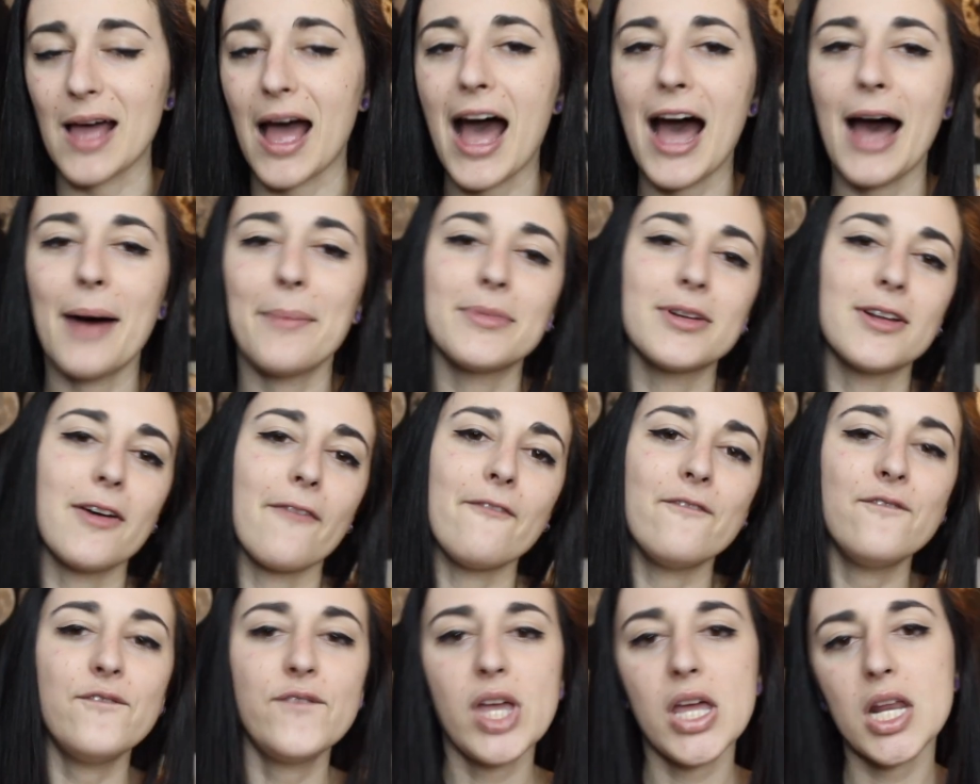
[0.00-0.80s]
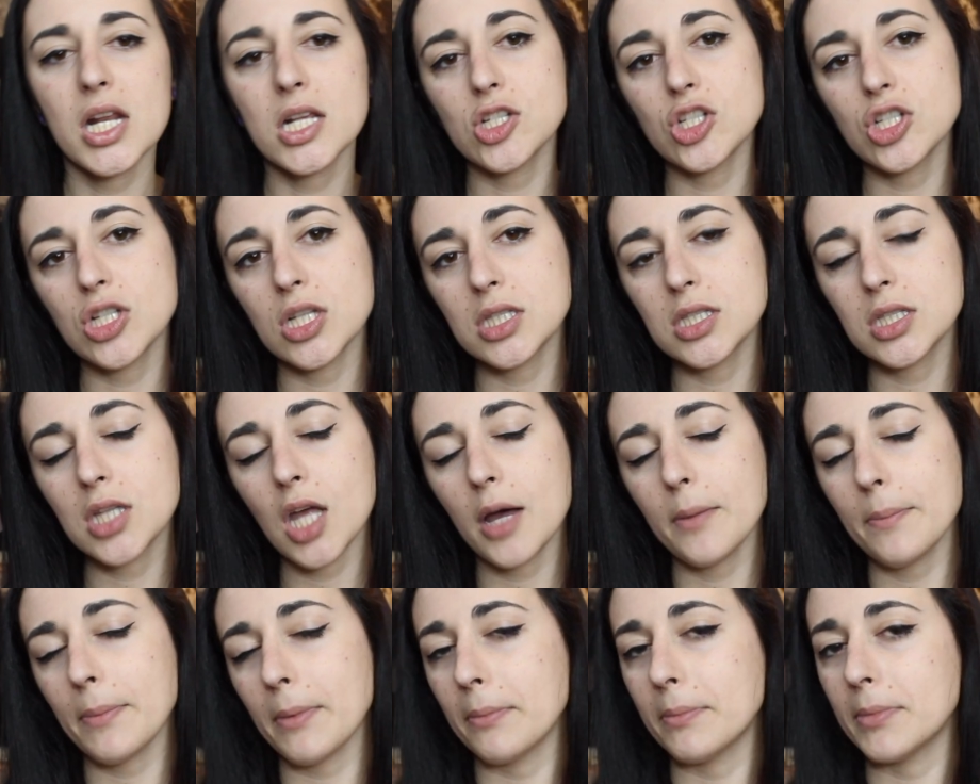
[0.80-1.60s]
I'm gonna finish this
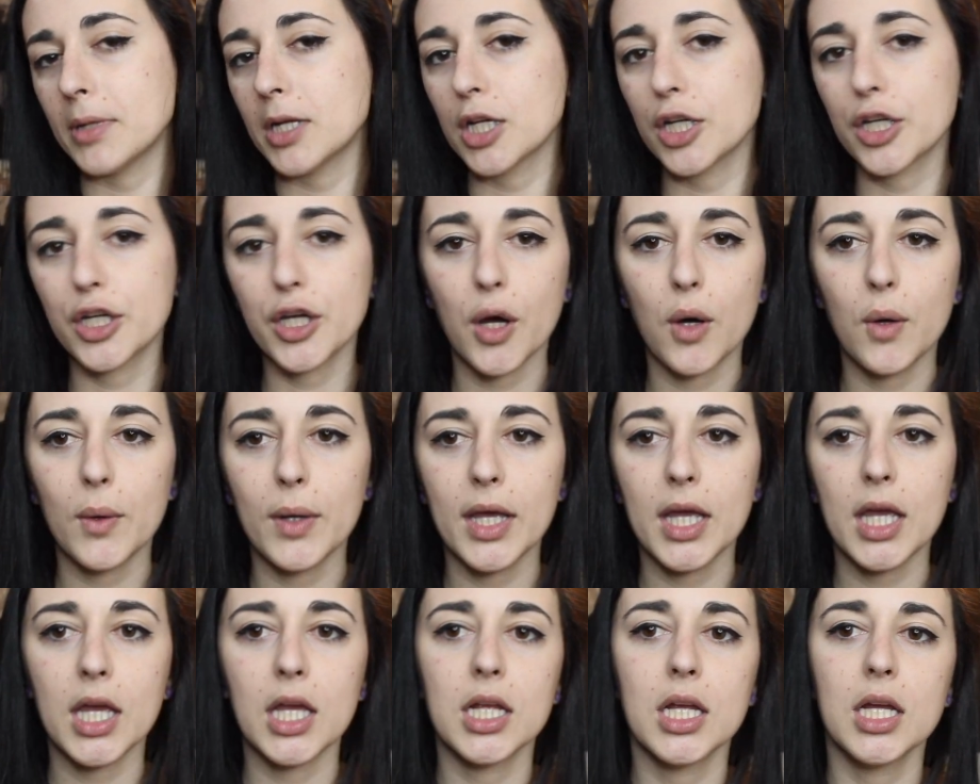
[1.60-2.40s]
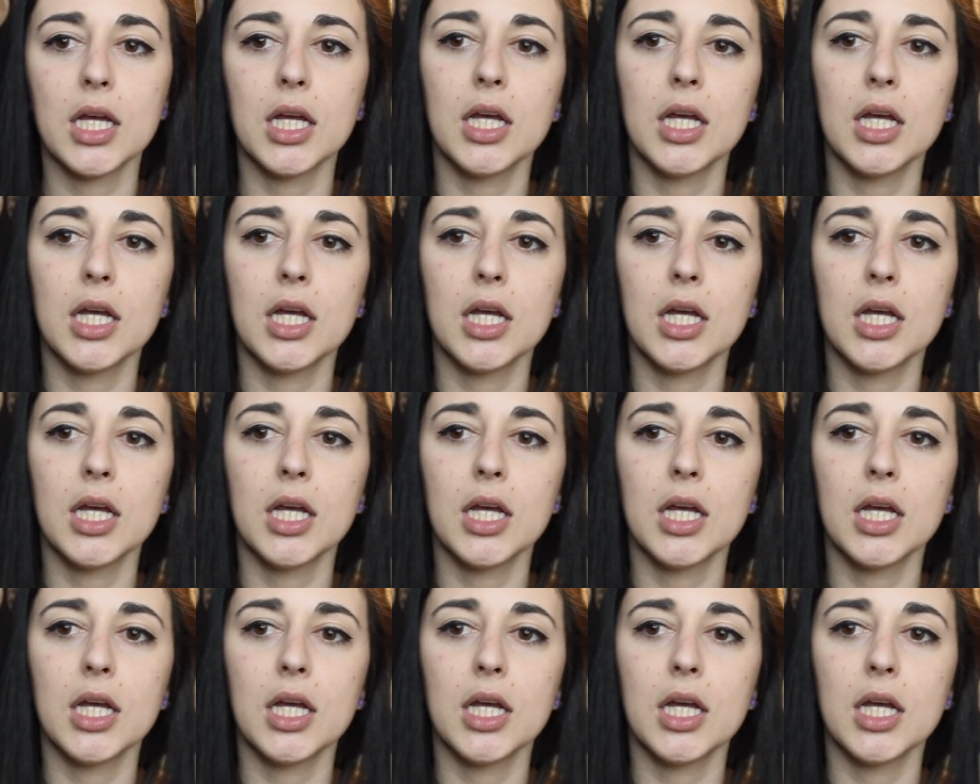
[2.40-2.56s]
up. I'm gonna go hit